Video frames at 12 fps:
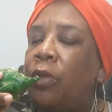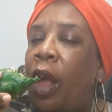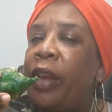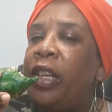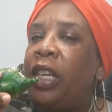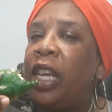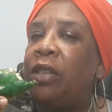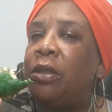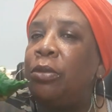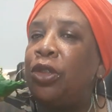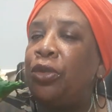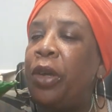I did have
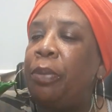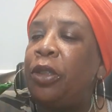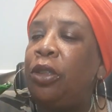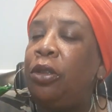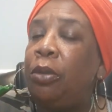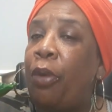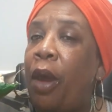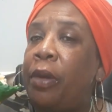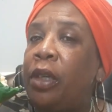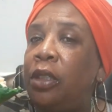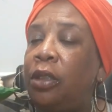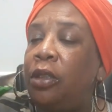some shrimp too. Probably
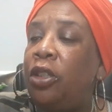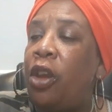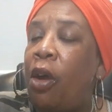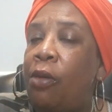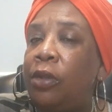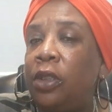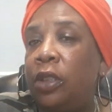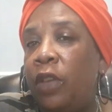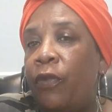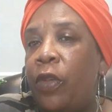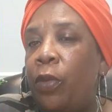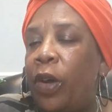could, you know,
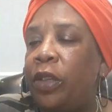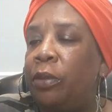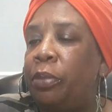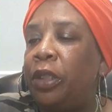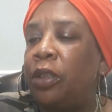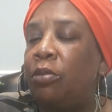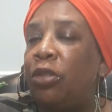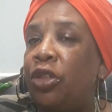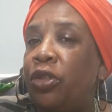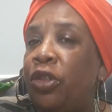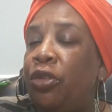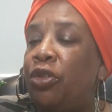if you want to put some use